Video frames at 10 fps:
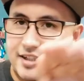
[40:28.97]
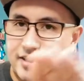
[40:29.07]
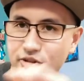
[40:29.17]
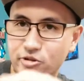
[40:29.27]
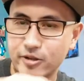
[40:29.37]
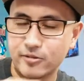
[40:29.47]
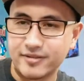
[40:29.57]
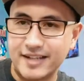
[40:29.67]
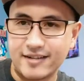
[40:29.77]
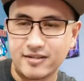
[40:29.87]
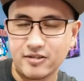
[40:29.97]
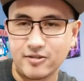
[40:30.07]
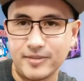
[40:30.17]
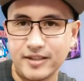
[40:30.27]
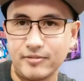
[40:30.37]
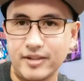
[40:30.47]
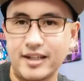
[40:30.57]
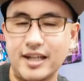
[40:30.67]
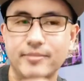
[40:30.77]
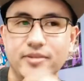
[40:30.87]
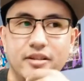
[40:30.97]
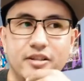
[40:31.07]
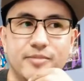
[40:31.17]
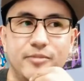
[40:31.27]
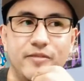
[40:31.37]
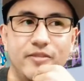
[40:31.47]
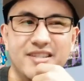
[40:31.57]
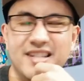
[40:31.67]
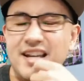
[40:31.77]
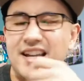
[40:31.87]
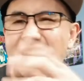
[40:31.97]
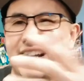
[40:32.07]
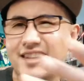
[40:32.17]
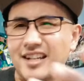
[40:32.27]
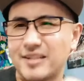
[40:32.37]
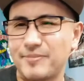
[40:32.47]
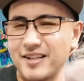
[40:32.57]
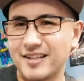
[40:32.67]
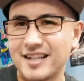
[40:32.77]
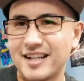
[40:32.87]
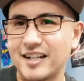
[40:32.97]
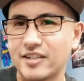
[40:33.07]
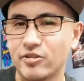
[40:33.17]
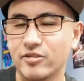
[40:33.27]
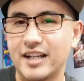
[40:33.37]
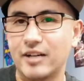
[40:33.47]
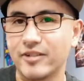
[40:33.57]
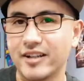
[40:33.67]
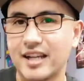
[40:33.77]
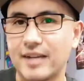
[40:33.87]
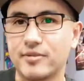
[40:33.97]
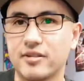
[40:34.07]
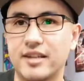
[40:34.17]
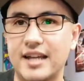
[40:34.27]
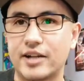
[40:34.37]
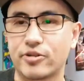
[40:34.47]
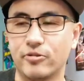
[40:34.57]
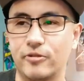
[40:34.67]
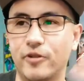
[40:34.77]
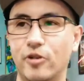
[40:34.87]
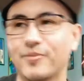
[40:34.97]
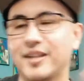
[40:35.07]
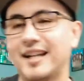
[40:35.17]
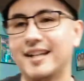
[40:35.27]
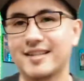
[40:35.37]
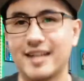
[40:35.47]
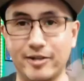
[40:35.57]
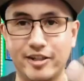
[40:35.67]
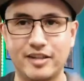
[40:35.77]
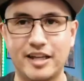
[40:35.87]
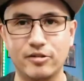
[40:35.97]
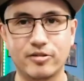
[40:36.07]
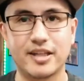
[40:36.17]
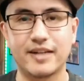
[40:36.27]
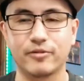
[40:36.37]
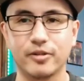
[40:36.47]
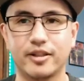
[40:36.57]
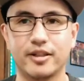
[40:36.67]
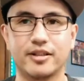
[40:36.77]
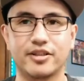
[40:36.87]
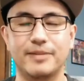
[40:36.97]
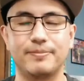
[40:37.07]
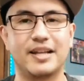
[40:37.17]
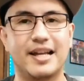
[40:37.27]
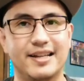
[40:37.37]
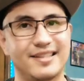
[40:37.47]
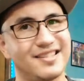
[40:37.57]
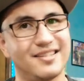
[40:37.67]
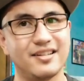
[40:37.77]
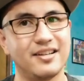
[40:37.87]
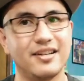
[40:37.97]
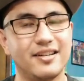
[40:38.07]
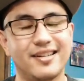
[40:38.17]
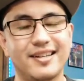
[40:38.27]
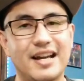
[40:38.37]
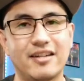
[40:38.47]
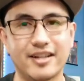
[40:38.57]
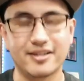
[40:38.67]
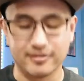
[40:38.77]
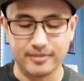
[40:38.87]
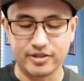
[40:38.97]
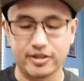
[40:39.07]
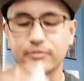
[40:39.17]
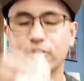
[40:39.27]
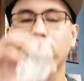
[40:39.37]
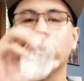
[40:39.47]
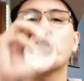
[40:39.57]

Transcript: trickled down a little bit when it came to their smartphones, and I think it's because they kind of sold out when it came to the actual phone plans. They used to have really good and cheap plans, and now not so much anymore. You know.